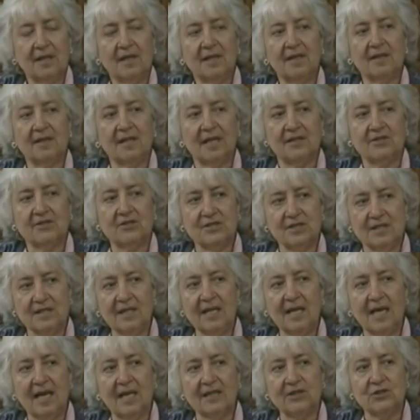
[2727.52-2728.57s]
that she
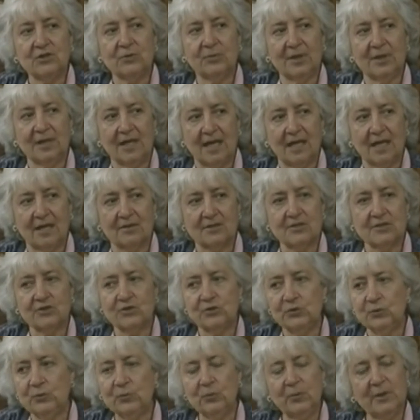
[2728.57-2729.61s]
had to announce
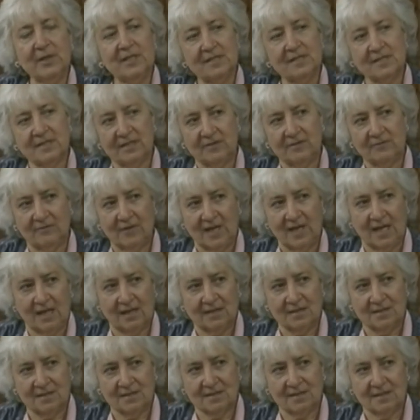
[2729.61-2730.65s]
two weeks in
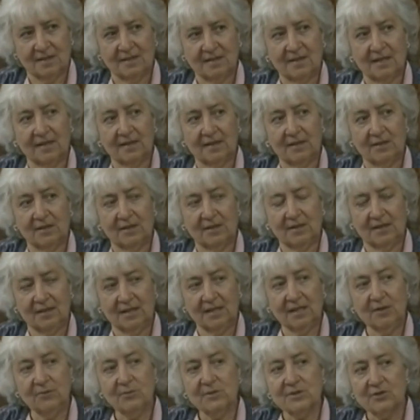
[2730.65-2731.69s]
advance that
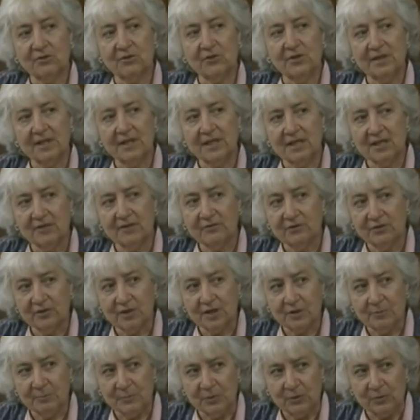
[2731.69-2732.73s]
he was going to give her
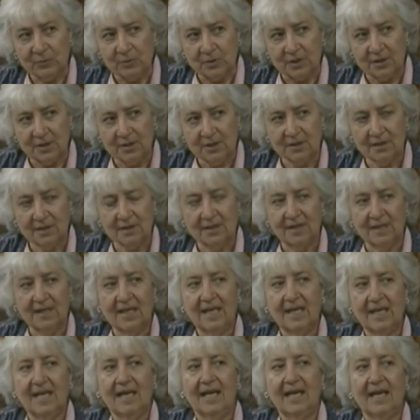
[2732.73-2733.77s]
communion
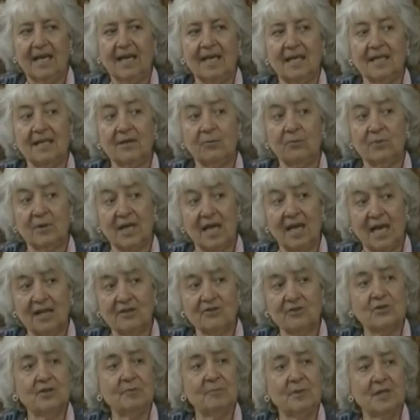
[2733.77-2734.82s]
and it would
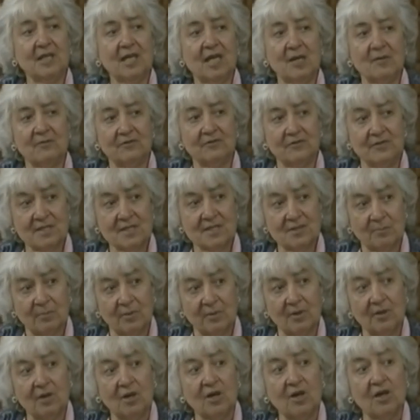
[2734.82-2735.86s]
actually become
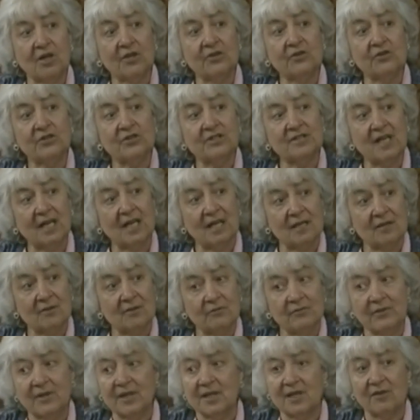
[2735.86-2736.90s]
visible on her tongue
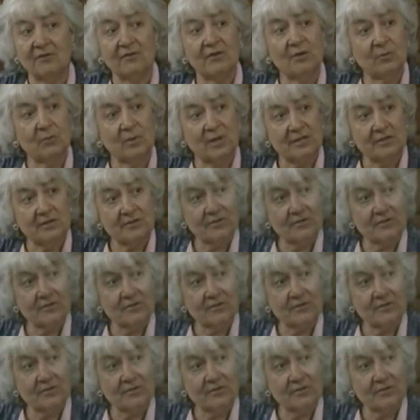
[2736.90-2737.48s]
for everyone to